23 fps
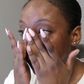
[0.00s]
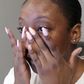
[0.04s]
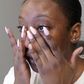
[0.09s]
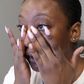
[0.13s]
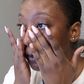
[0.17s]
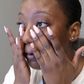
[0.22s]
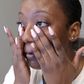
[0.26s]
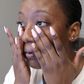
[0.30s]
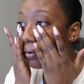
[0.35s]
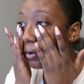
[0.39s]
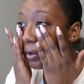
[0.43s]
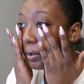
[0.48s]
eye
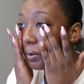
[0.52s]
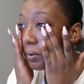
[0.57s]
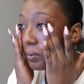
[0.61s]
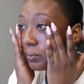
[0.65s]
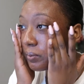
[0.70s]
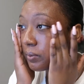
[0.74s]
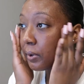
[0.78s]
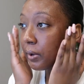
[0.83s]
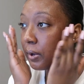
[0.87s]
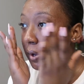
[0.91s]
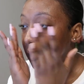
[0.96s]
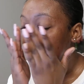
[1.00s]
cream.
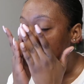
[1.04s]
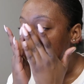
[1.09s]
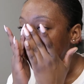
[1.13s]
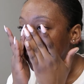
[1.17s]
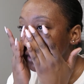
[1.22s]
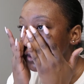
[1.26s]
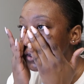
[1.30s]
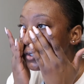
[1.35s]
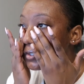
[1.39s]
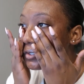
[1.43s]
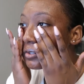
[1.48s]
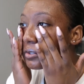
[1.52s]
I
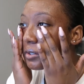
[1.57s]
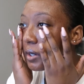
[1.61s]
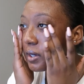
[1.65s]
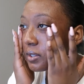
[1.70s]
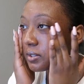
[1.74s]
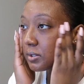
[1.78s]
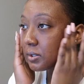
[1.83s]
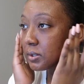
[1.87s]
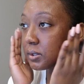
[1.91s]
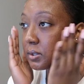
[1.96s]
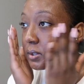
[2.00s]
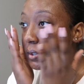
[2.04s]
just try
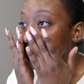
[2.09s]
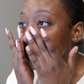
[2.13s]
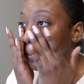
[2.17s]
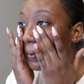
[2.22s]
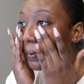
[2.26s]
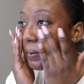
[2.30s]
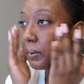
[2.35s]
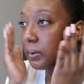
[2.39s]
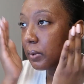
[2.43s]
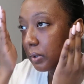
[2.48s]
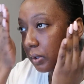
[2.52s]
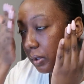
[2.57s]
to
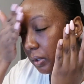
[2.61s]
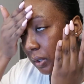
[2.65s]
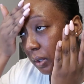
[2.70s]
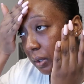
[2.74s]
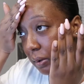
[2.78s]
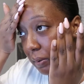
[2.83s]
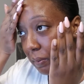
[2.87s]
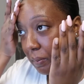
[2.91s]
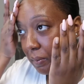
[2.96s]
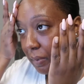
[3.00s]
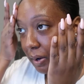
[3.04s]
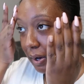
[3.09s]

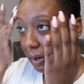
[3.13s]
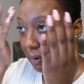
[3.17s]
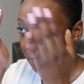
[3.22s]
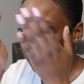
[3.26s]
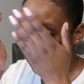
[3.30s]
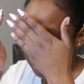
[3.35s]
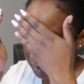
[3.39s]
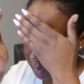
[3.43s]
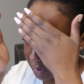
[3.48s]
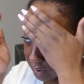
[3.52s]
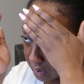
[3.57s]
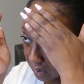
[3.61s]
keep my
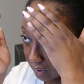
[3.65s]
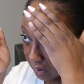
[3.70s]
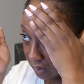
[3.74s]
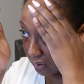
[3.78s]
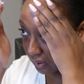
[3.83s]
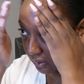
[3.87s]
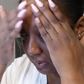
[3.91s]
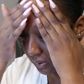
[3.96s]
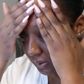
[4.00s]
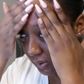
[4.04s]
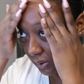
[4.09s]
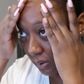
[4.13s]
routine
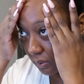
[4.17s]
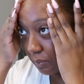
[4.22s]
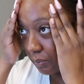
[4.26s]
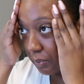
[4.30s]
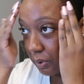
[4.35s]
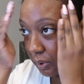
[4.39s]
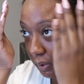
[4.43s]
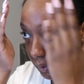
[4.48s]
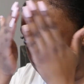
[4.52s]
as simple